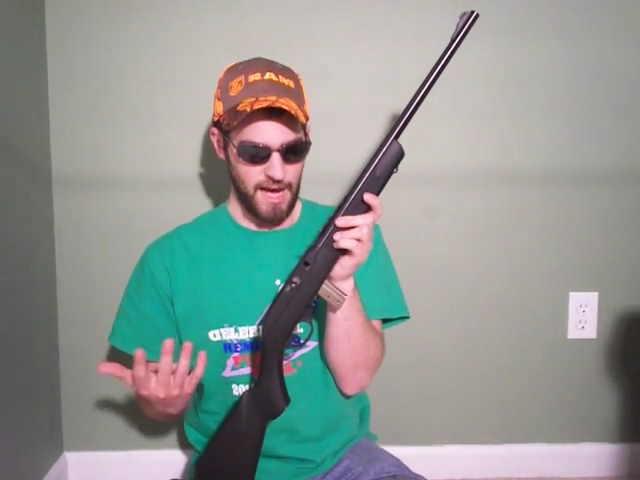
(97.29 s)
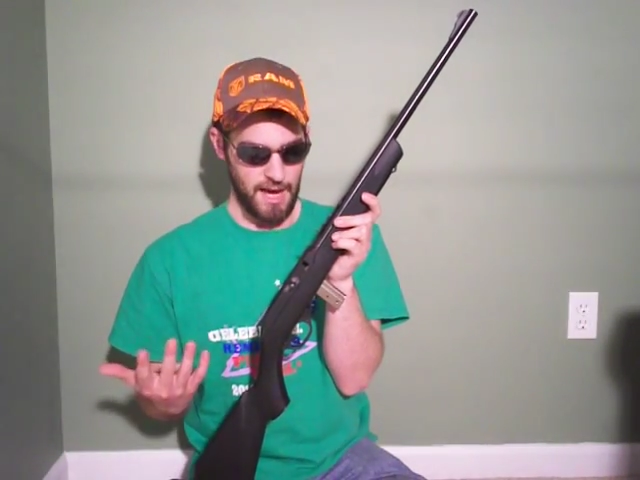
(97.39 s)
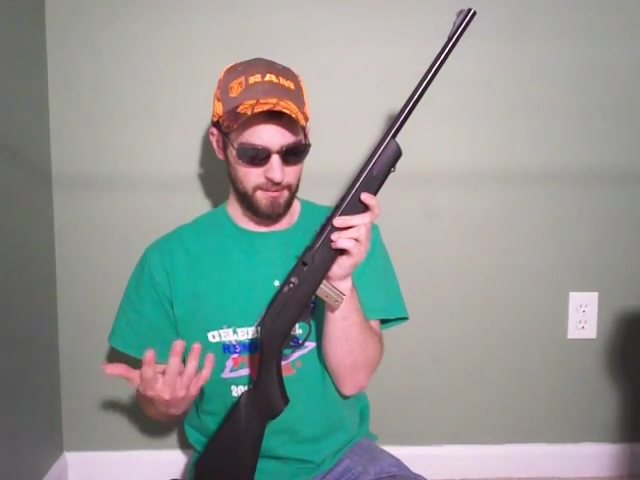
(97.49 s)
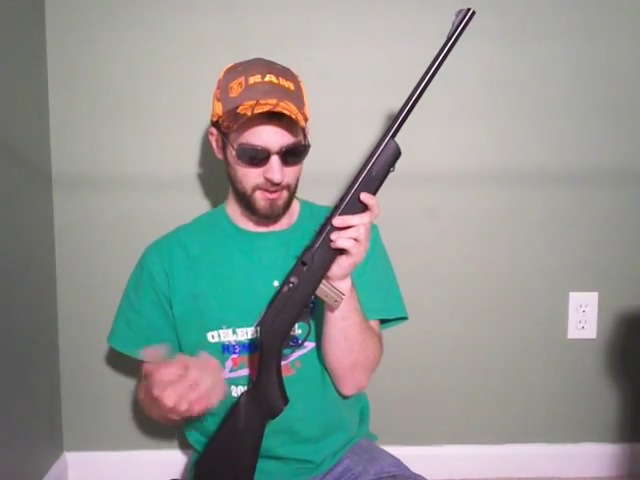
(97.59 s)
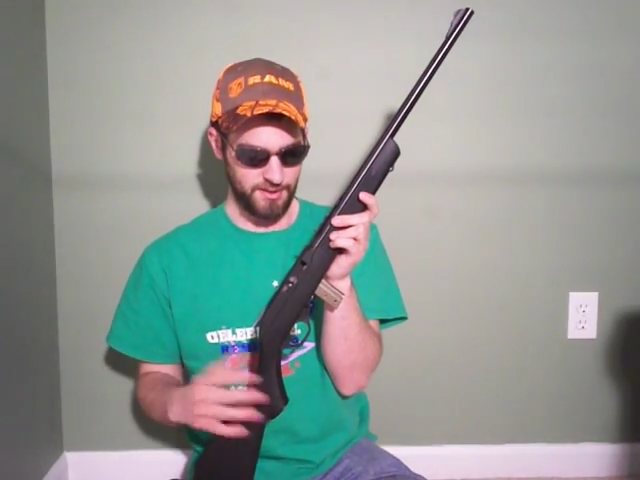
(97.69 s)

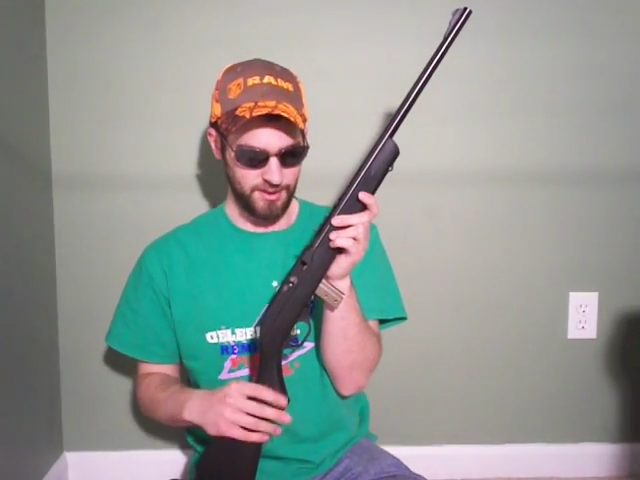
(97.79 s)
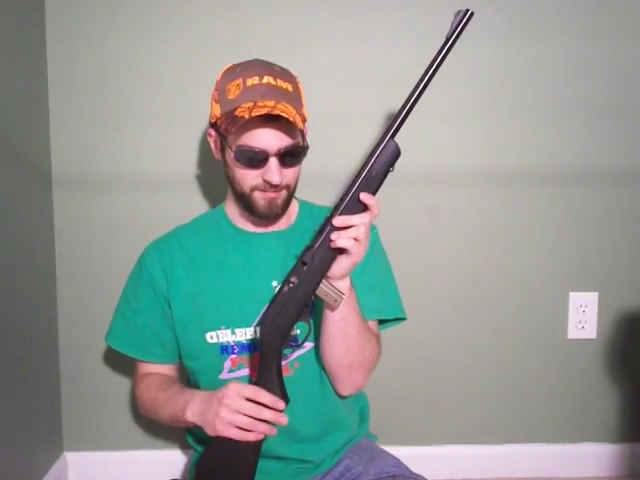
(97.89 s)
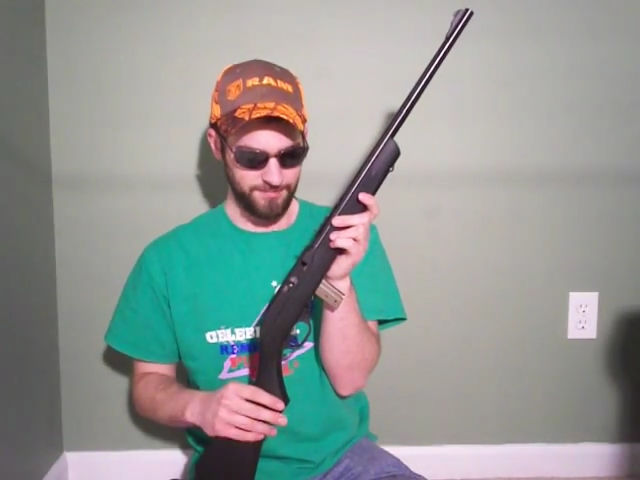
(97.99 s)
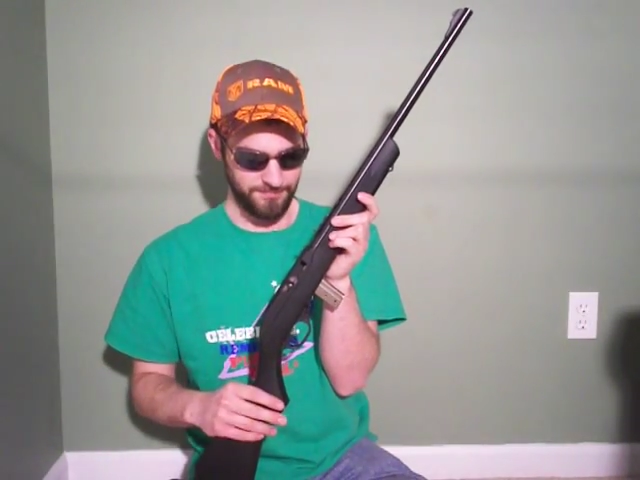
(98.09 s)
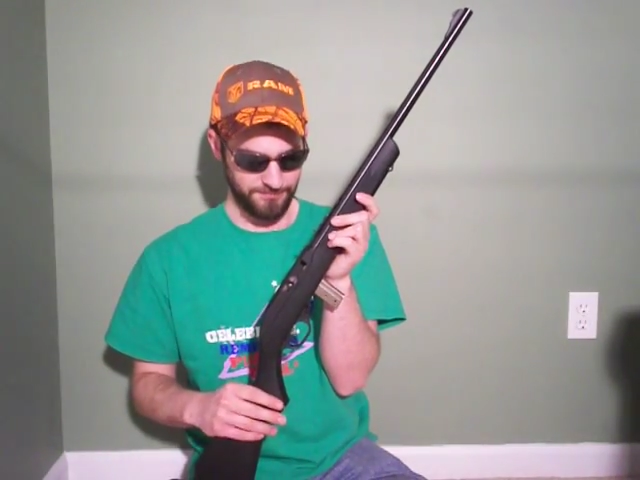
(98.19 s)

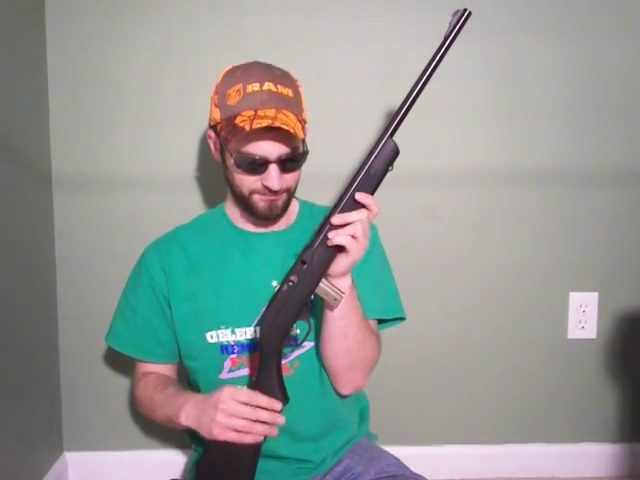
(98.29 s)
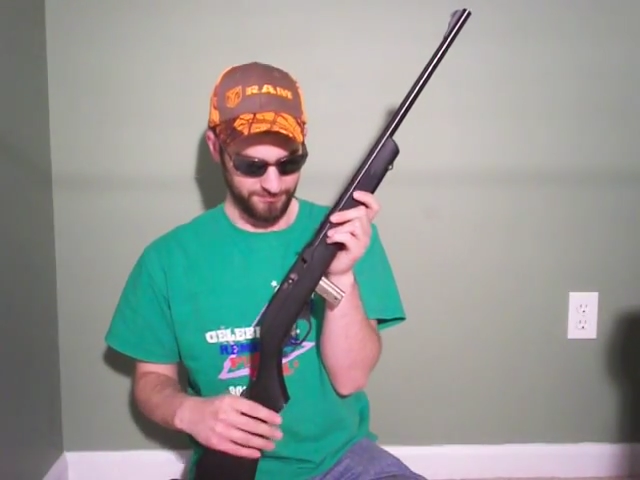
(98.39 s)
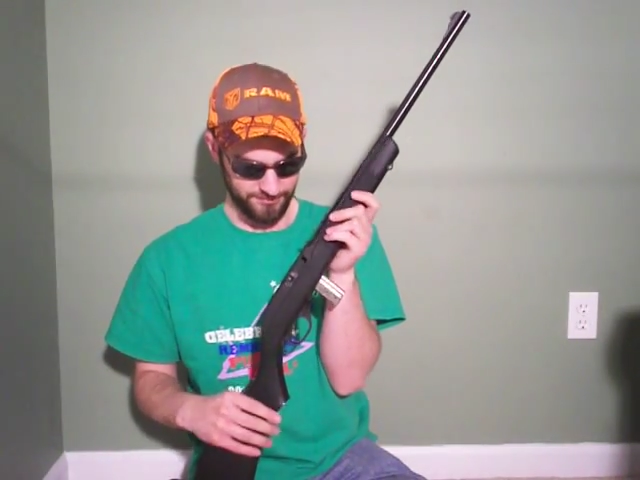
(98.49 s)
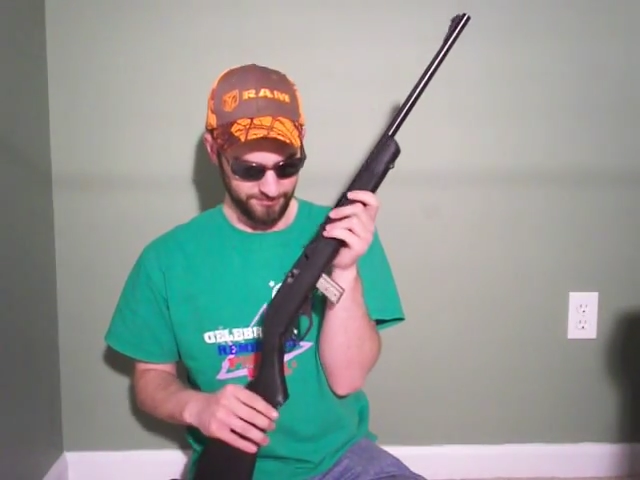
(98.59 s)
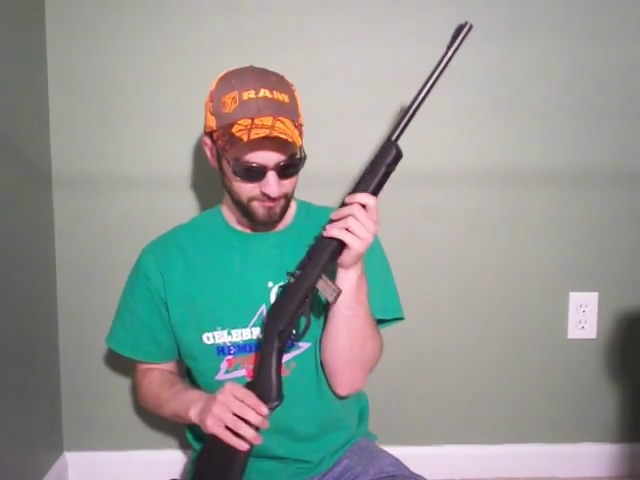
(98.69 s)
obviously.
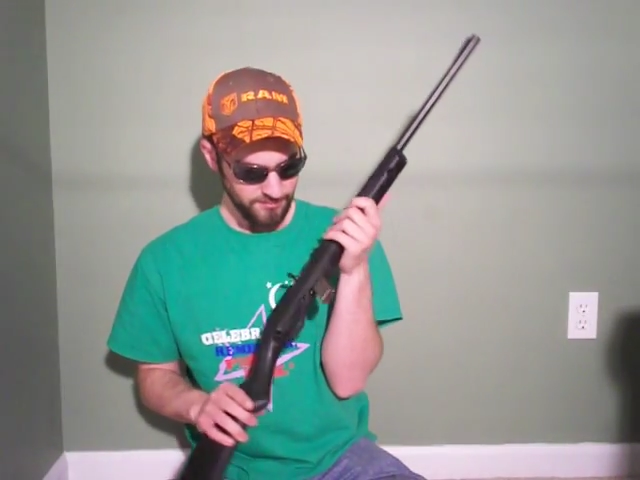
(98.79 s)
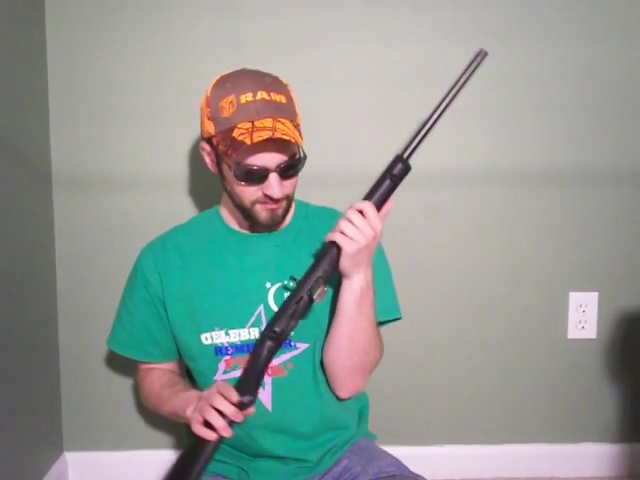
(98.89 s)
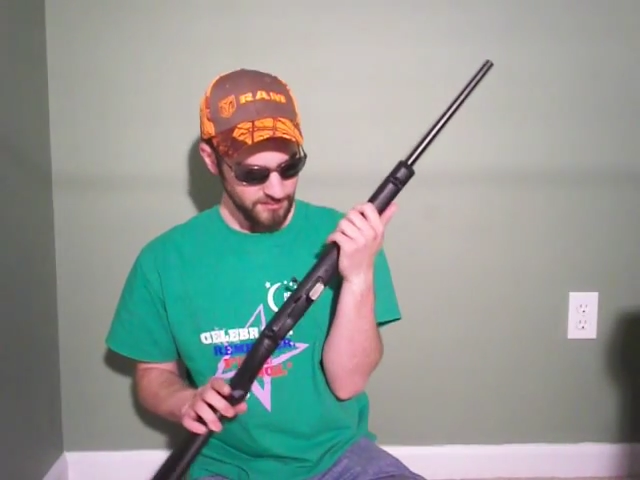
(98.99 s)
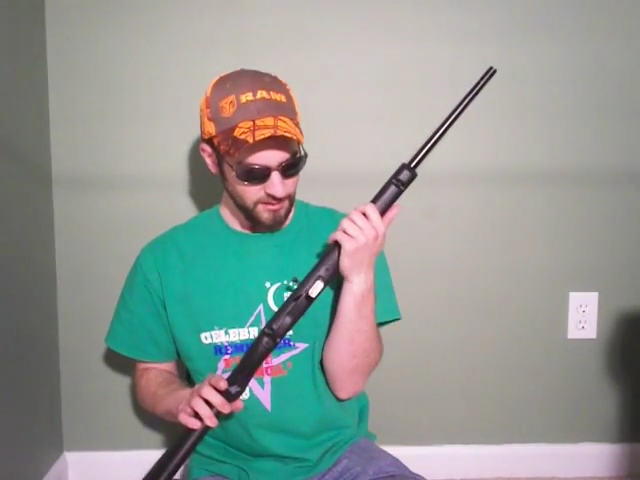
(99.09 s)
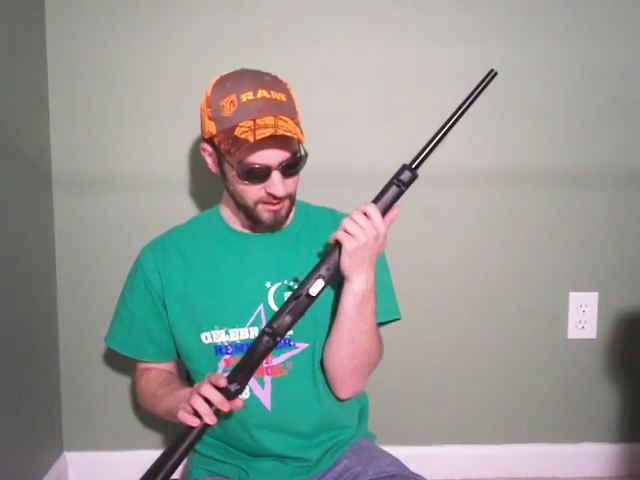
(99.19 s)

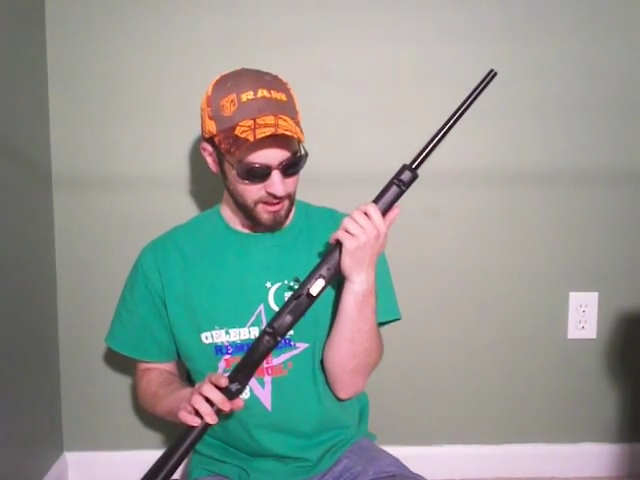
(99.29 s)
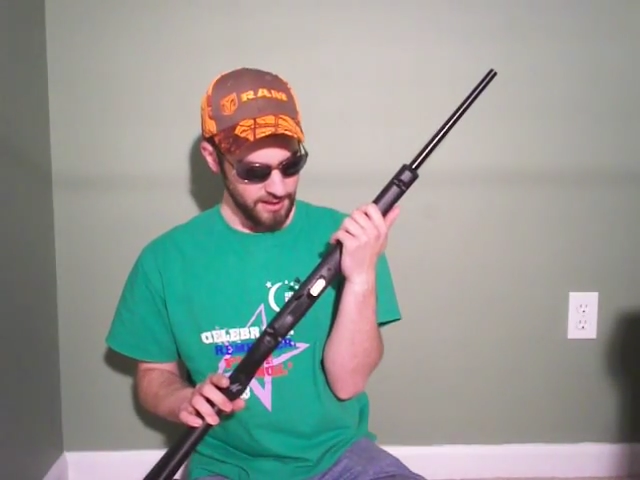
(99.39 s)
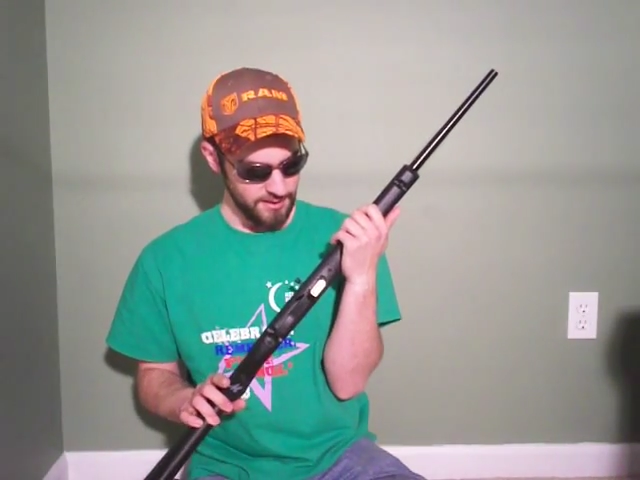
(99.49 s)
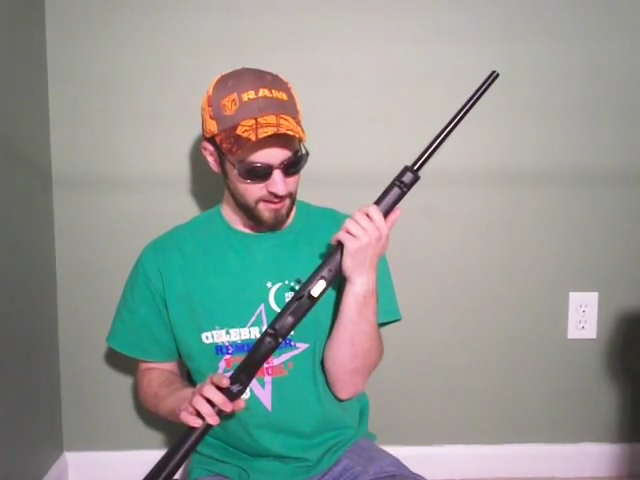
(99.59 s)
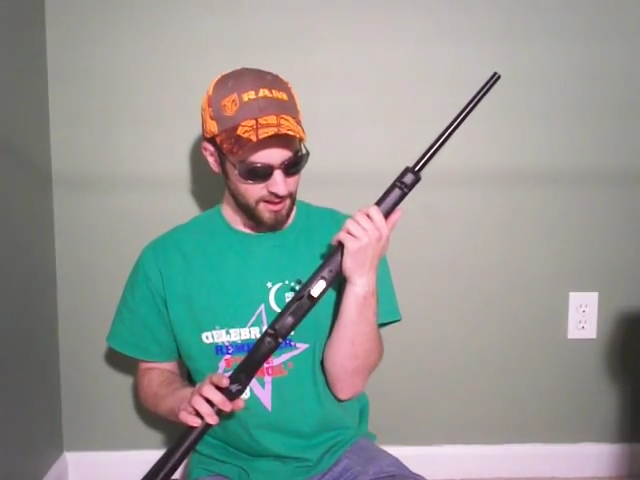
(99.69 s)

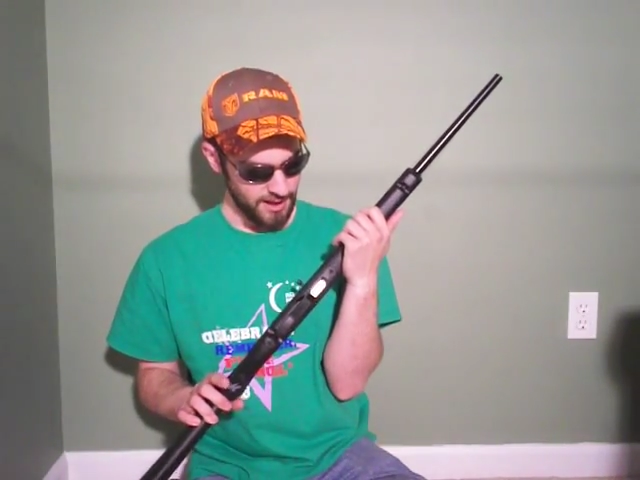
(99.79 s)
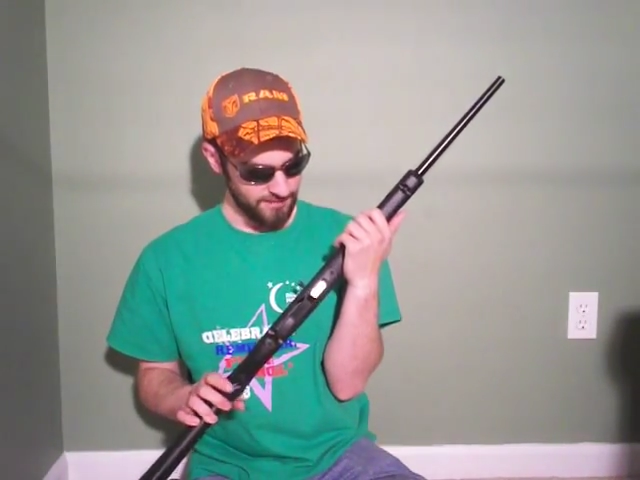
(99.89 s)
And